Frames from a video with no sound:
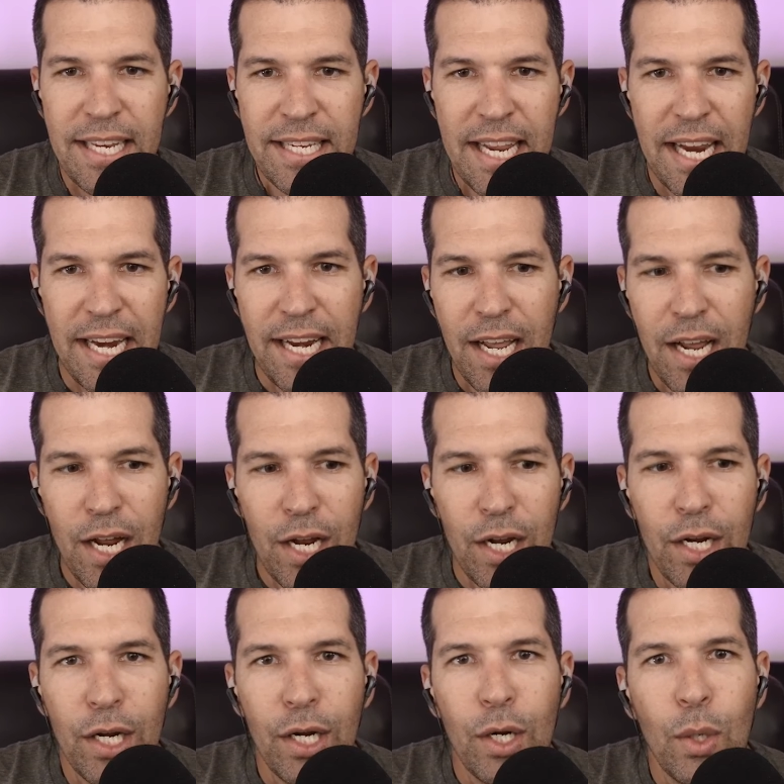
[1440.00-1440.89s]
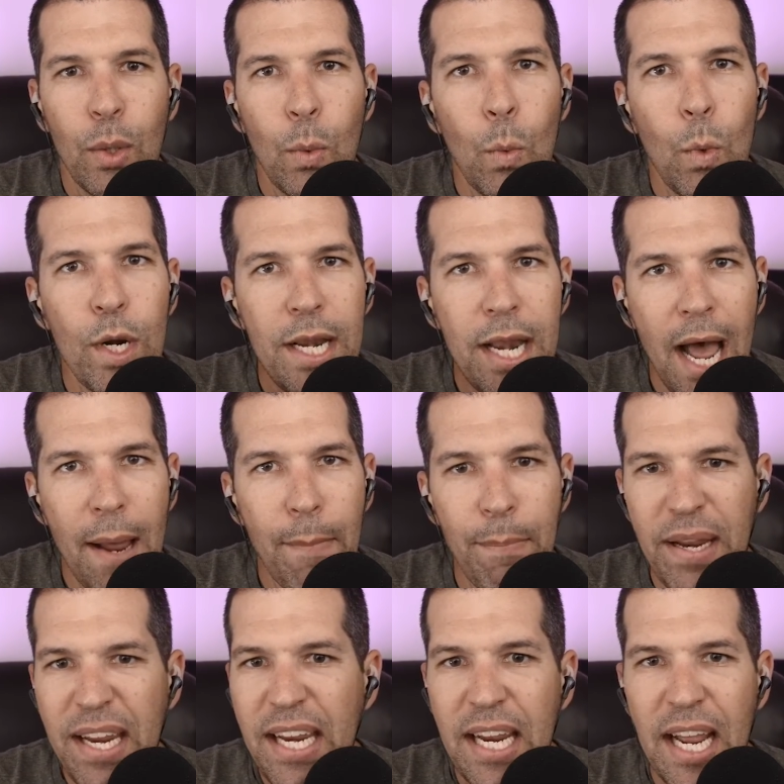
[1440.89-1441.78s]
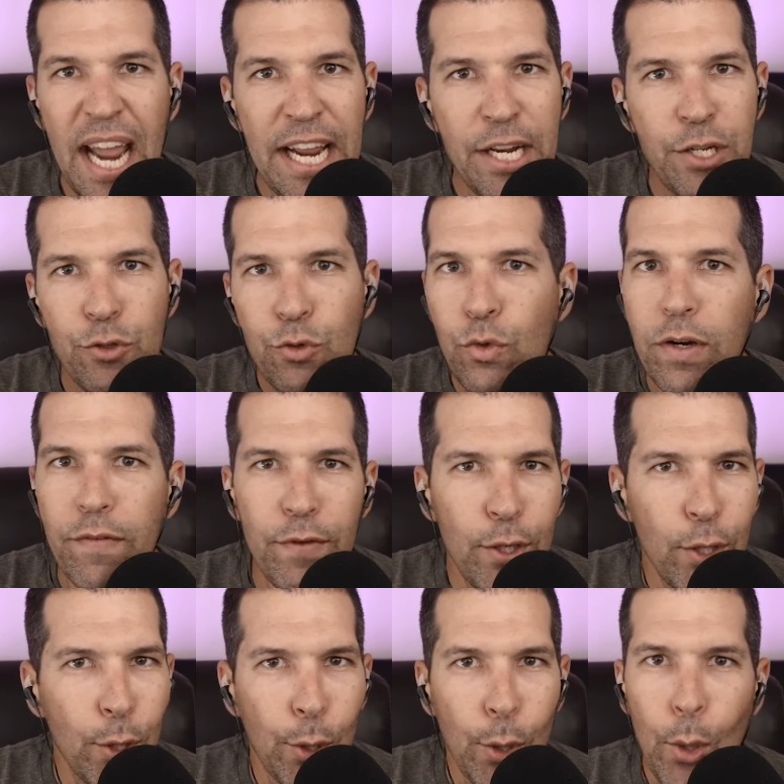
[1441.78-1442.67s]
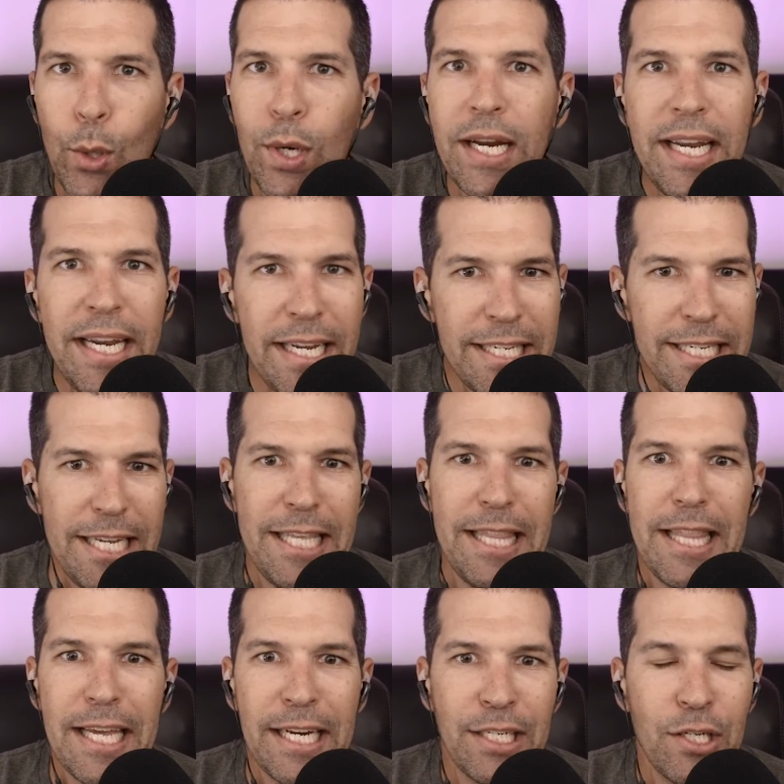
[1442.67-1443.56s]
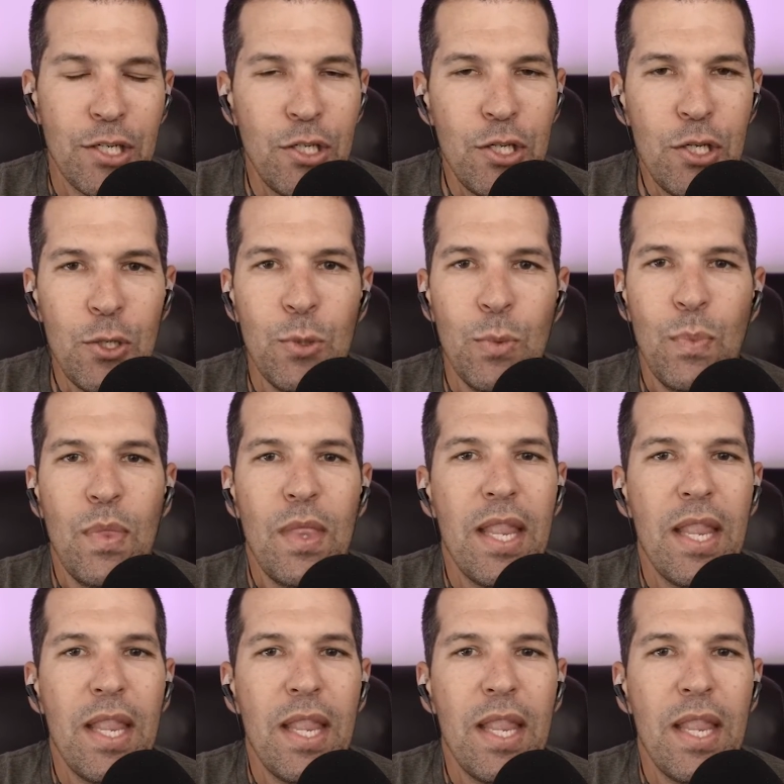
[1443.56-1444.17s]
data would not be a trivial or easy thing to do.